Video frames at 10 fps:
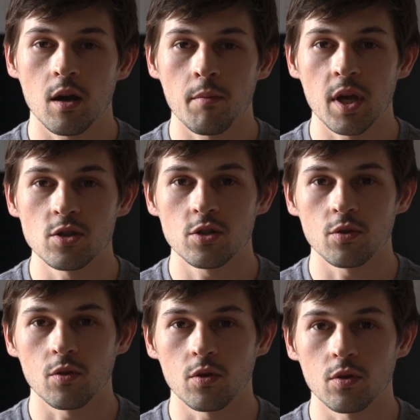I made
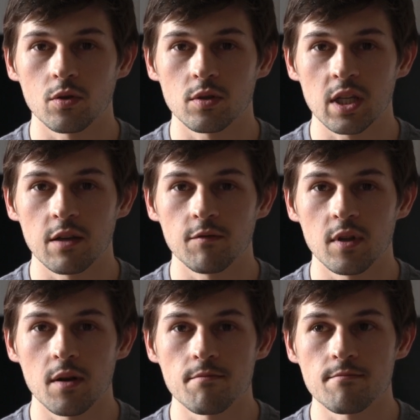sure to give
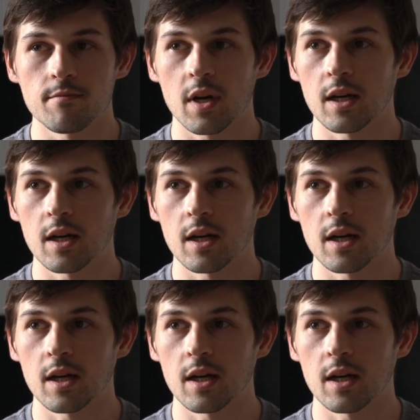them